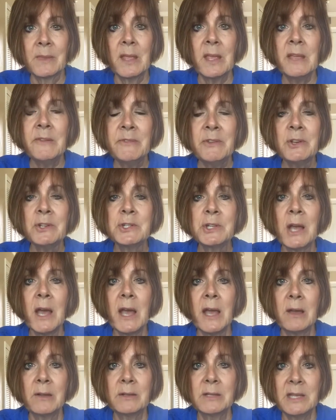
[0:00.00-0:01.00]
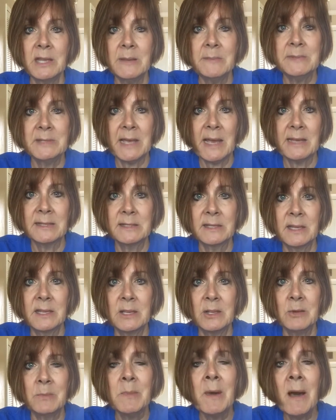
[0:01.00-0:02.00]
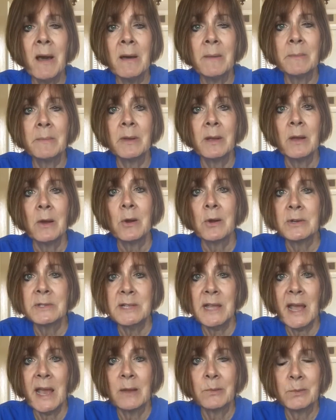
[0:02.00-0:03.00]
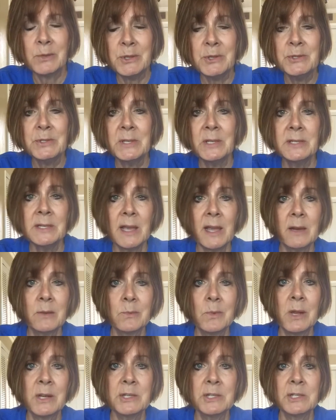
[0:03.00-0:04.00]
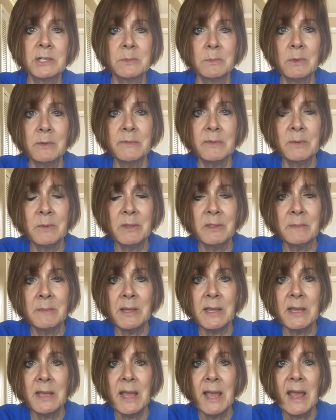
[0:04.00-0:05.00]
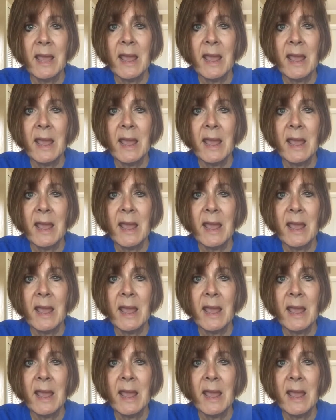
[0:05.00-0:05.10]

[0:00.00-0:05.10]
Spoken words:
if your child keeps asking you, Mom or Dad, will you sit down and watch this movie with me?